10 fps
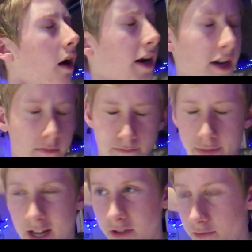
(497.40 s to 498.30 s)
I need a
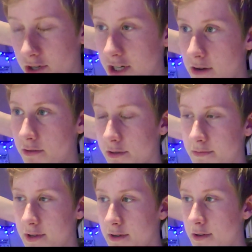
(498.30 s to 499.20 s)
bath or a shower or
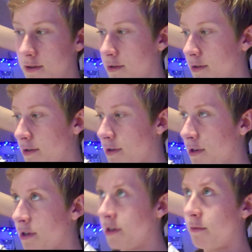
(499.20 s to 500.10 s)
something.
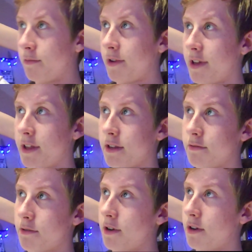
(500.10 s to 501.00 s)
Well, yeah,
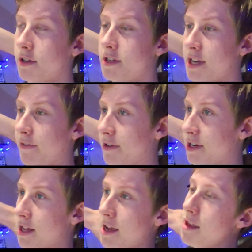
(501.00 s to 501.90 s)
that's what I got to say for
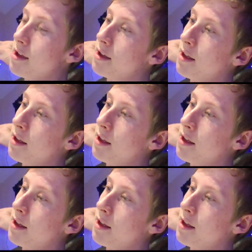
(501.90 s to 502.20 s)
today.